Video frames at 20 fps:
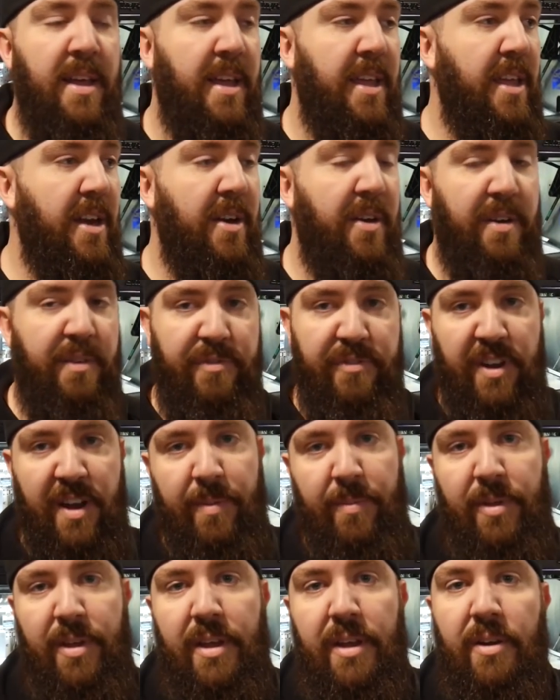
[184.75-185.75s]
You know, your
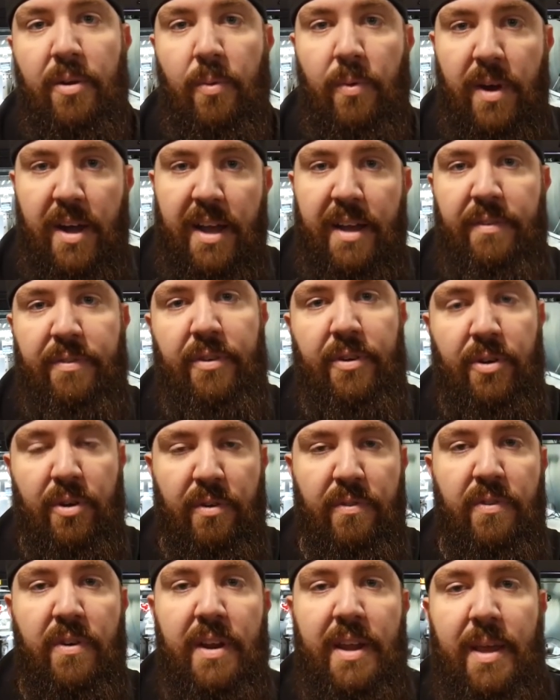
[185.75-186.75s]
family, your wife, your
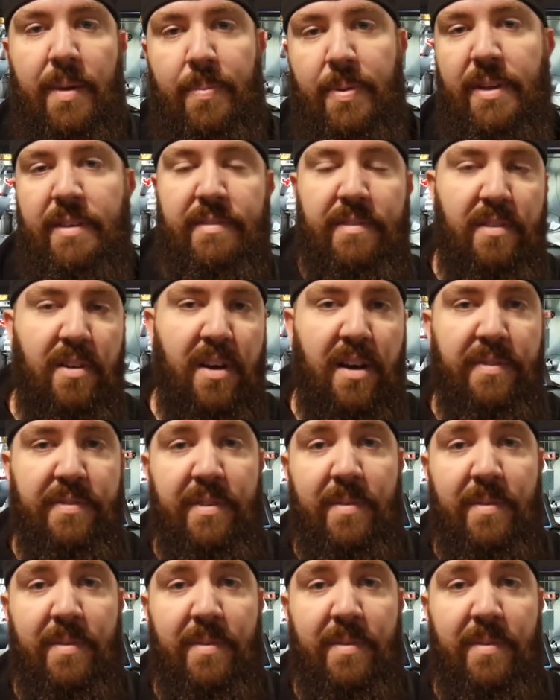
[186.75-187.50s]
girlfriend get pissed off,